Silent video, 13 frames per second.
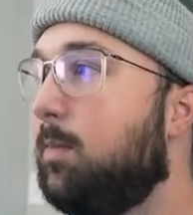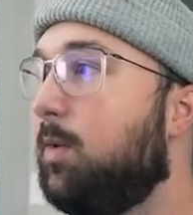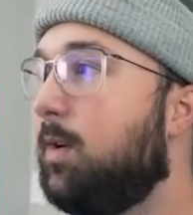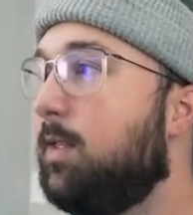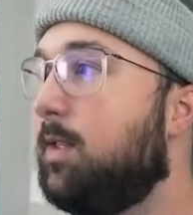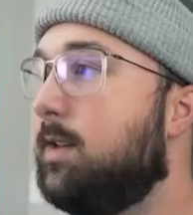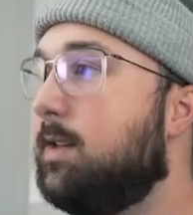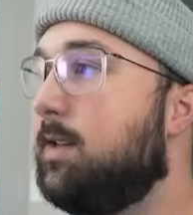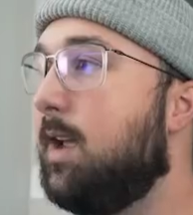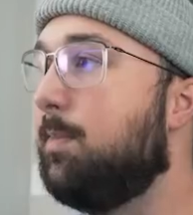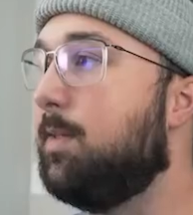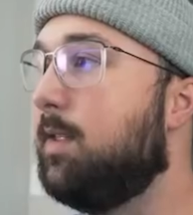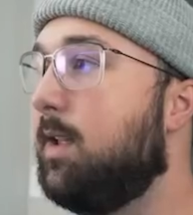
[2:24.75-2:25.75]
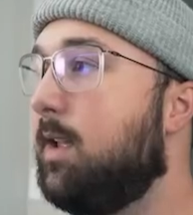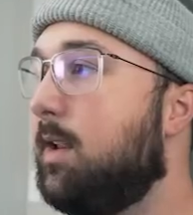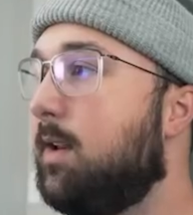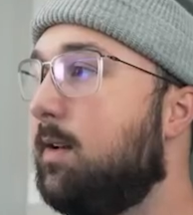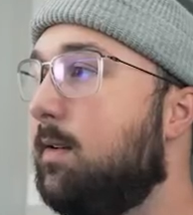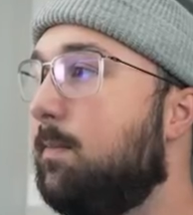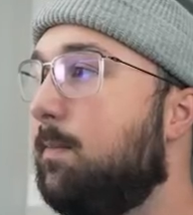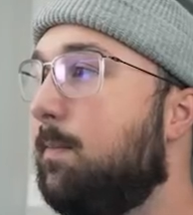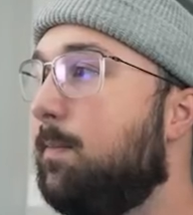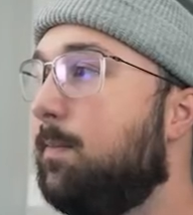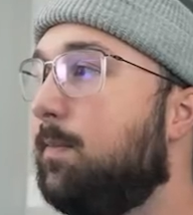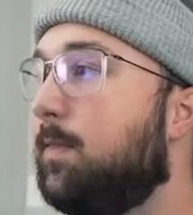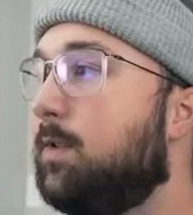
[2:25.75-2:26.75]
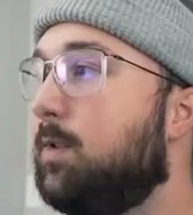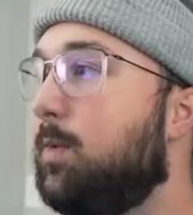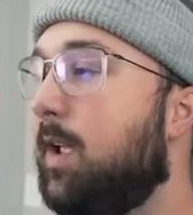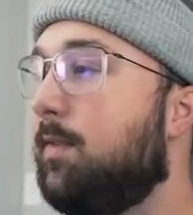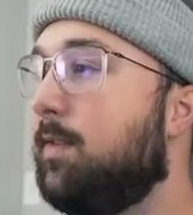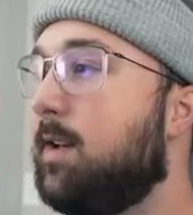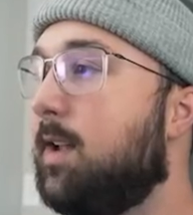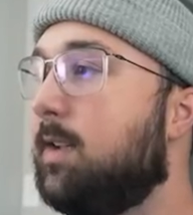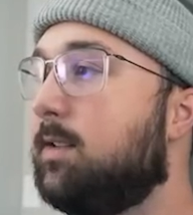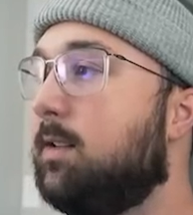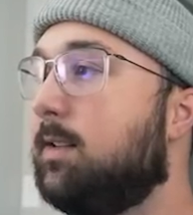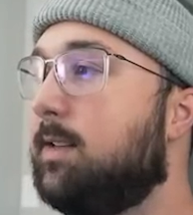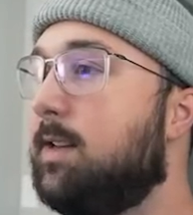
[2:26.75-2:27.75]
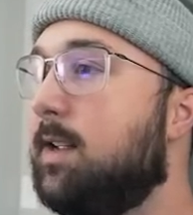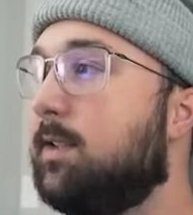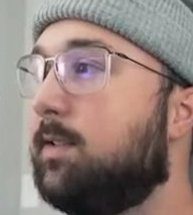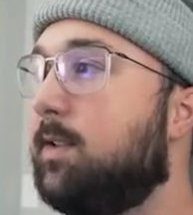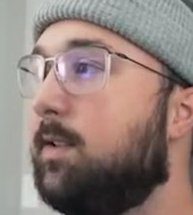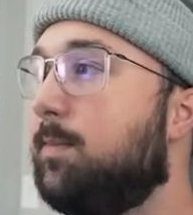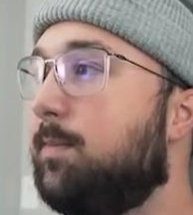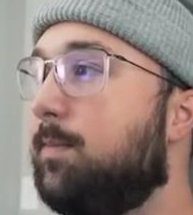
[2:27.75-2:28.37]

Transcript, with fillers: bring the depth in so we have a nice little disk.